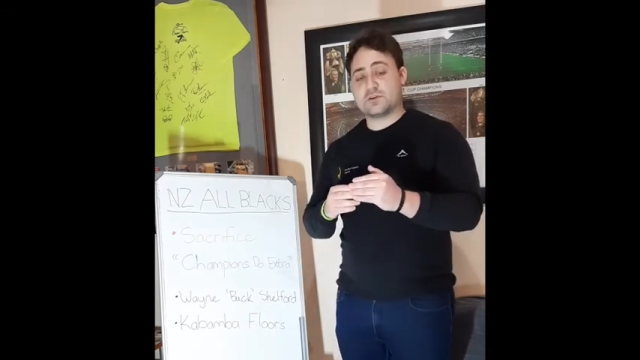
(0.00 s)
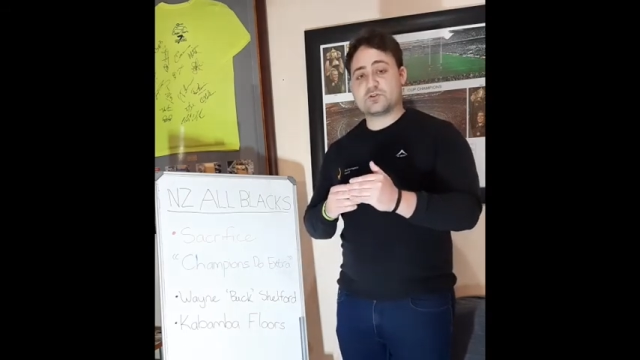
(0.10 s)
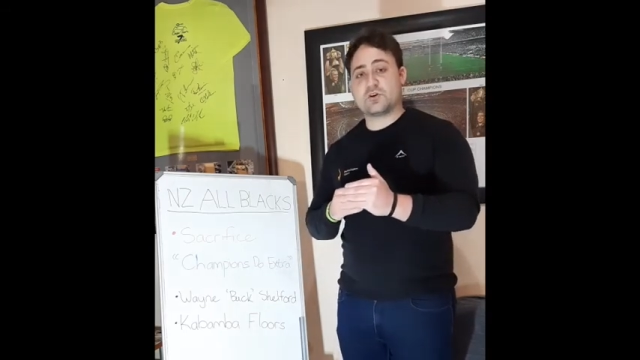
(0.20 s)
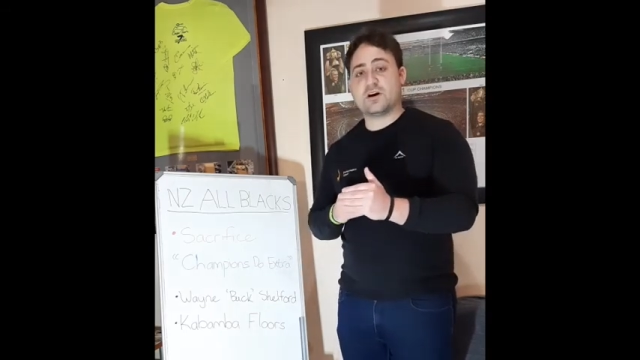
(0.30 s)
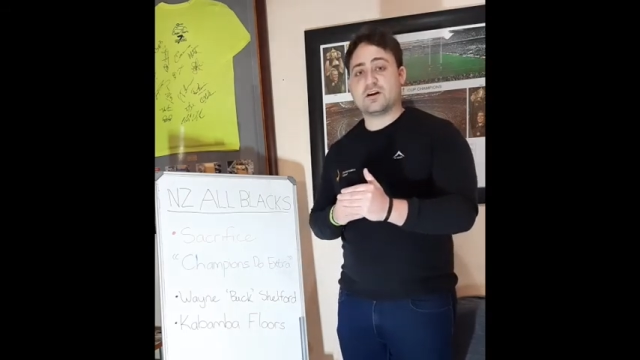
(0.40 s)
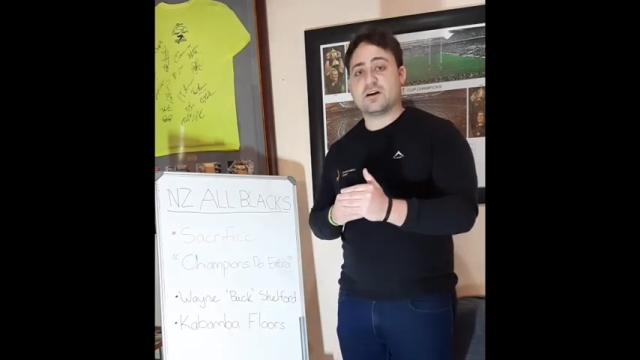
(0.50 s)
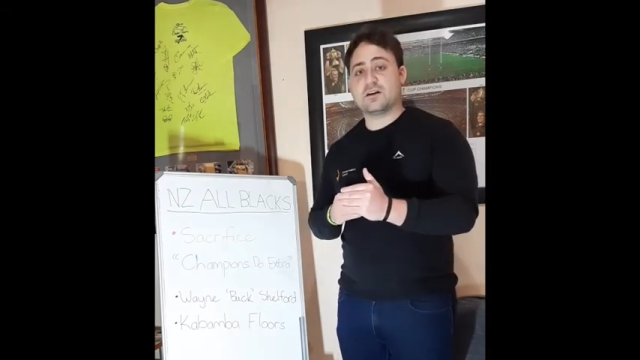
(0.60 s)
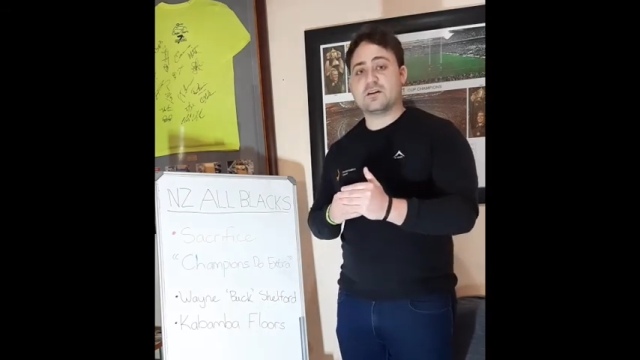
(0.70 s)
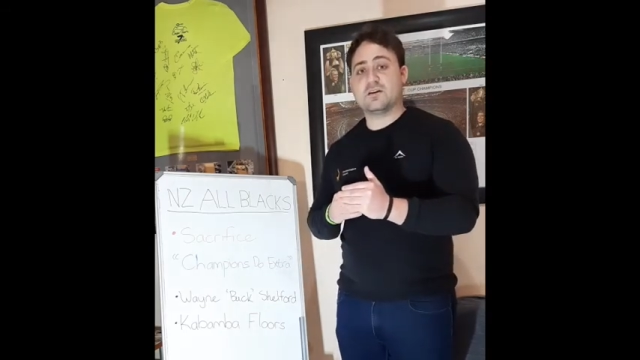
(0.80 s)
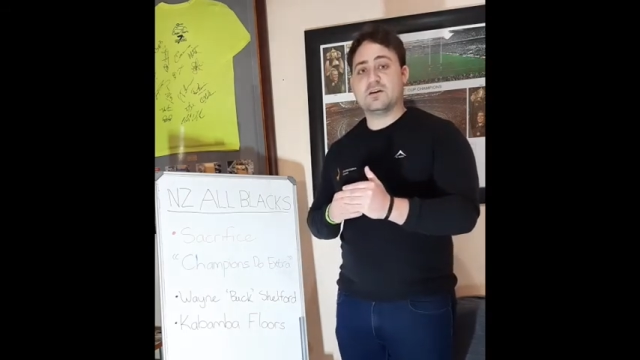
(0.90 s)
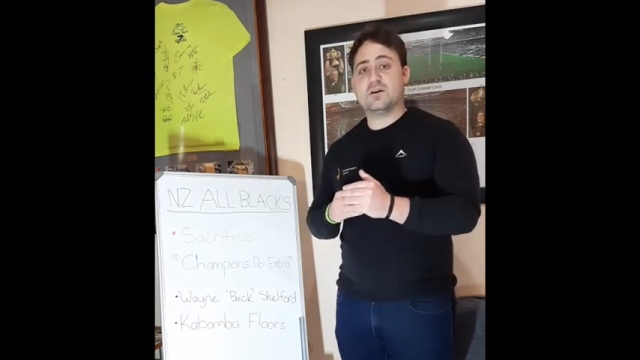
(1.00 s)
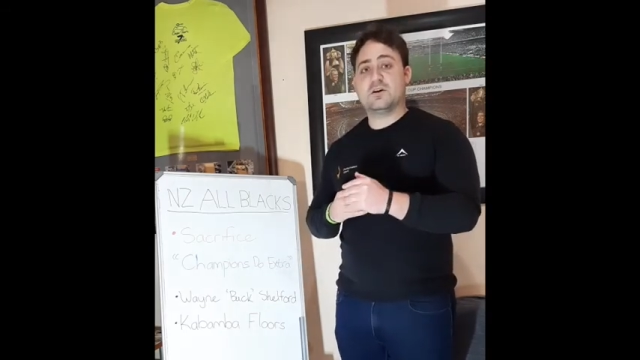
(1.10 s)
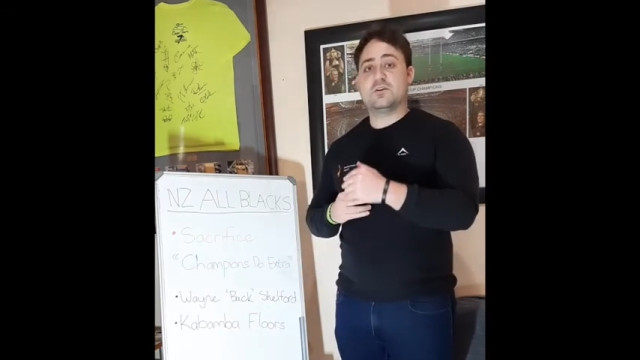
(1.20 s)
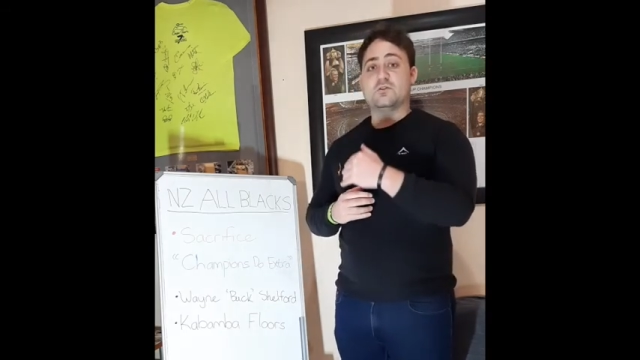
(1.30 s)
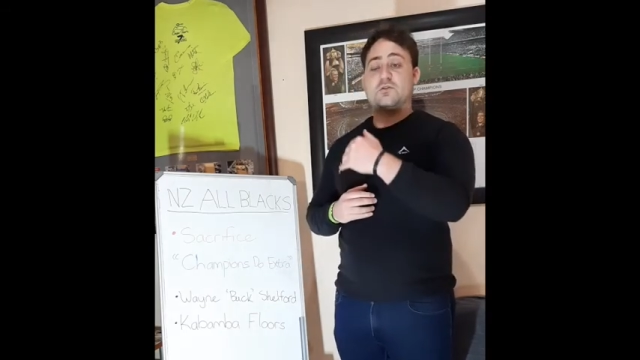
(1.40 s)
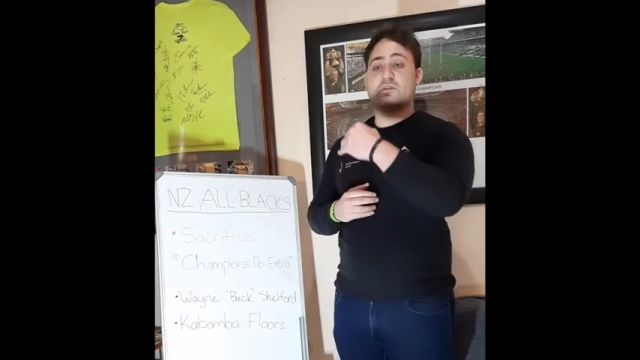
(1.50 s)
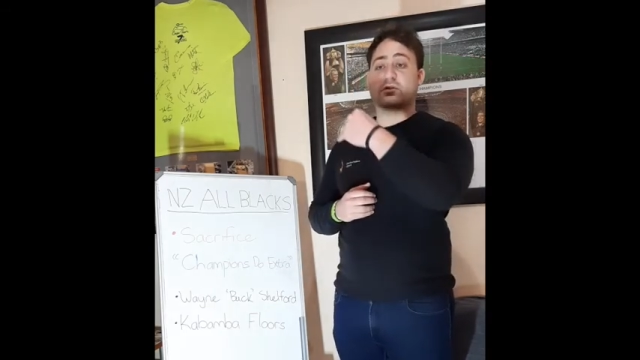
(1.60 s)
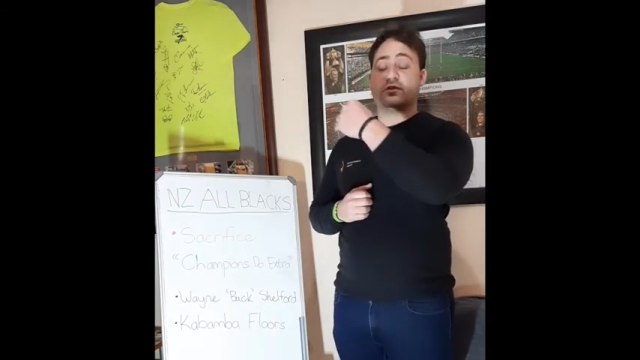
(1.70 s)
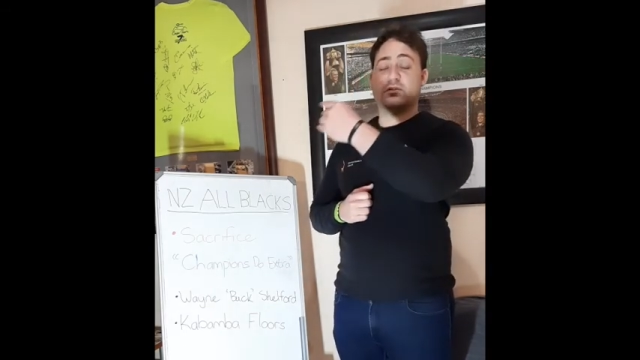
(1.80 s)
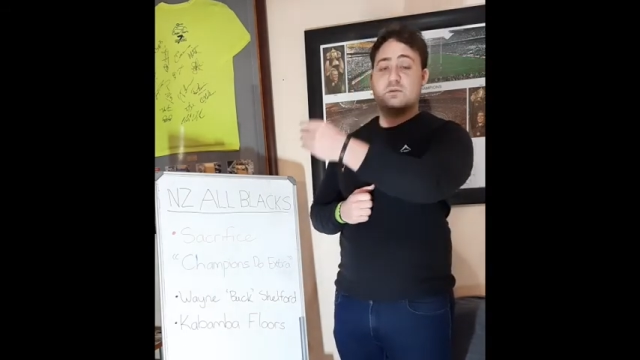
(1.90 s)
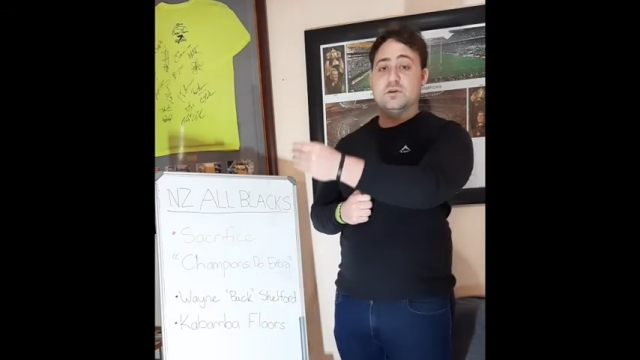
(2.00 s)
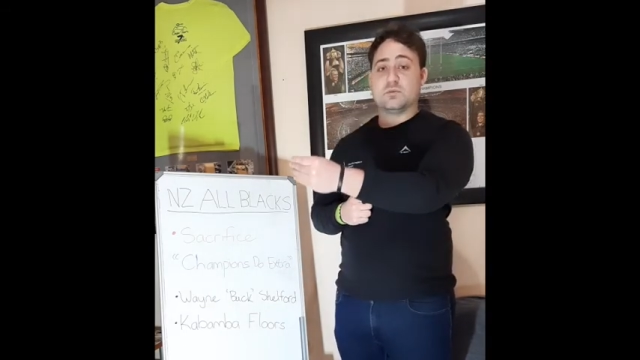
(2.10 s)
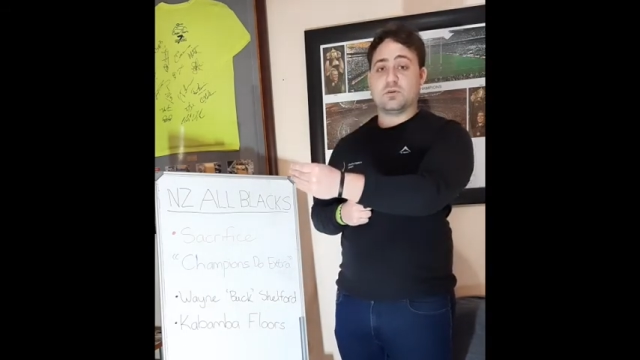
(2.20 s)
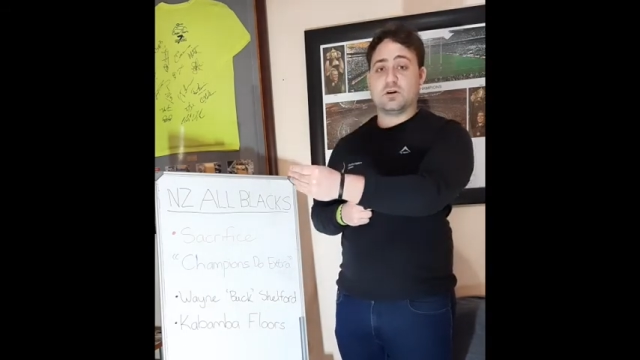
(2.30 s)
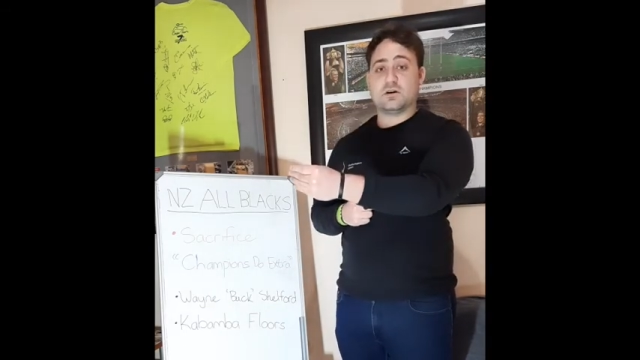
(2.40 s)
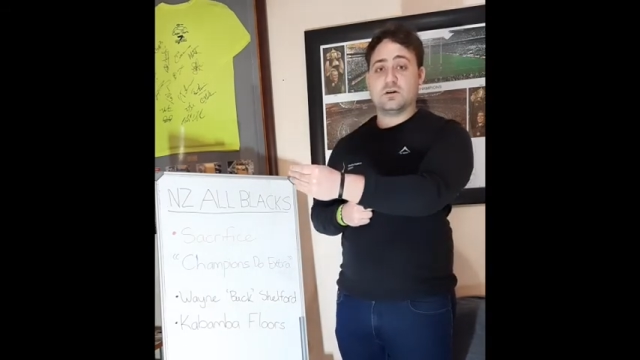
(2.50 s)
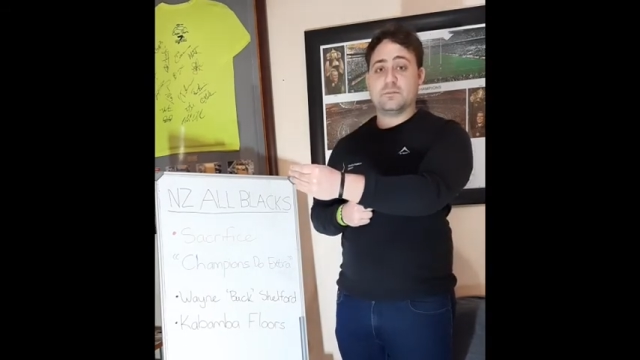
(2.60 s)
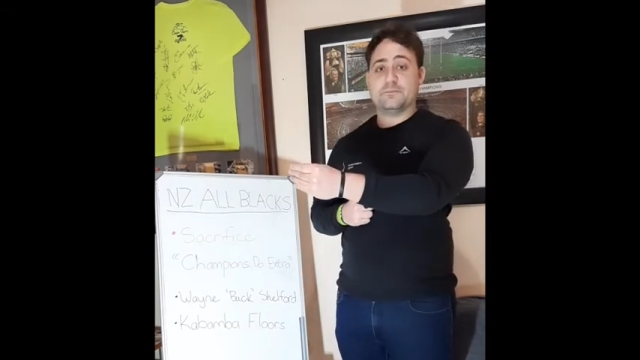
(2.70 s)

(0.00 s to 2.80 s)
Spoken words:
the try line to the 50-meter mark.